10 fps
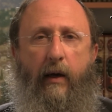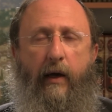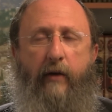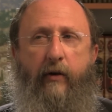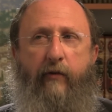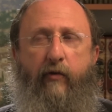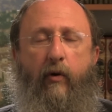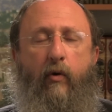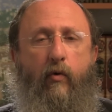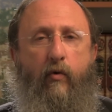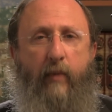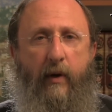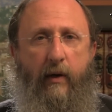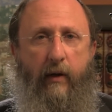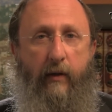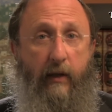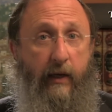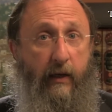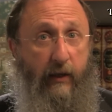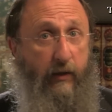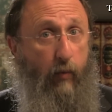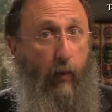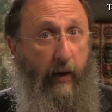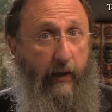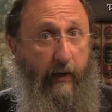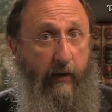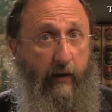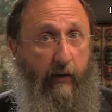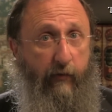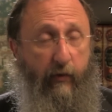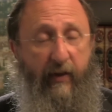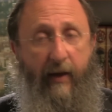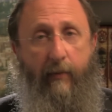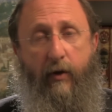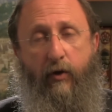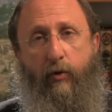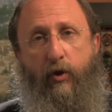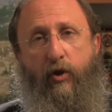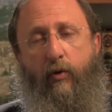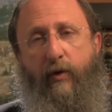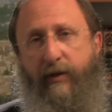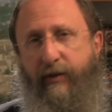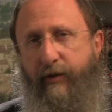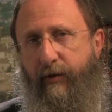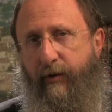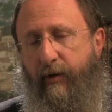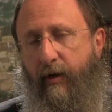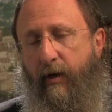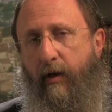and for whom the land is waiting for them to show concern,